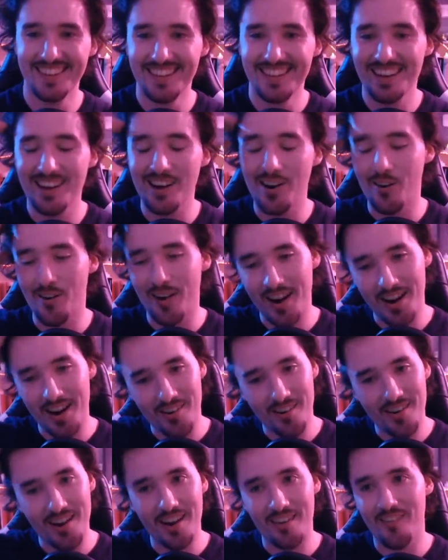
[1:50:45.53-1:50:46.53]
All
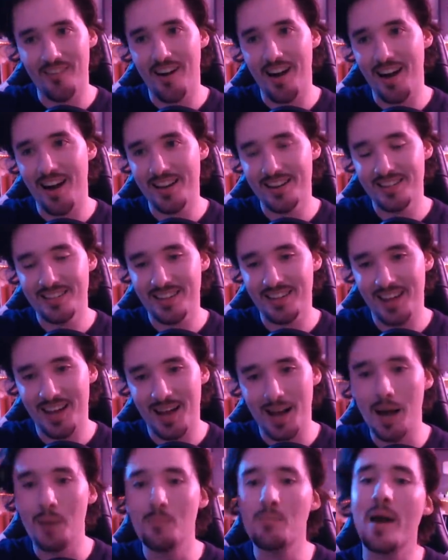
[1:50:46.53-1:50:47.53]
right.
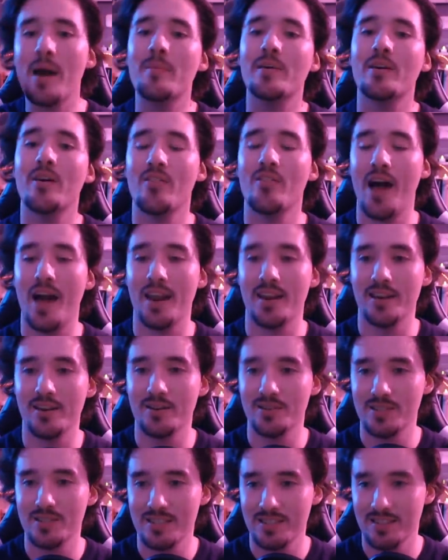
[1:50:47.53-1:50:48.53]
Maybe on that
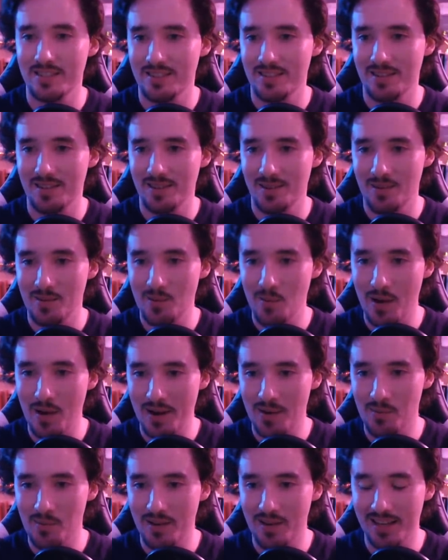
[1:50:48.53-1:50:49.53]
note, why
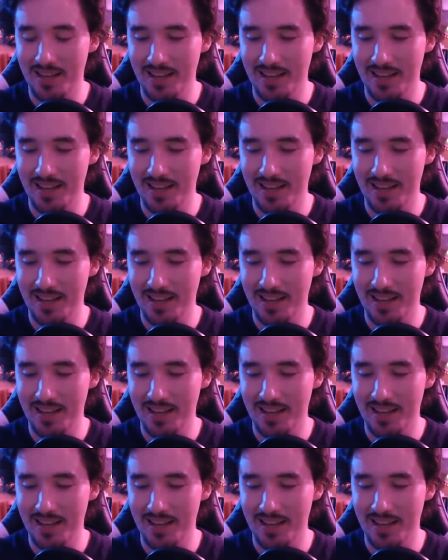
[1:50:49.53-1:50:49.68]
don't we?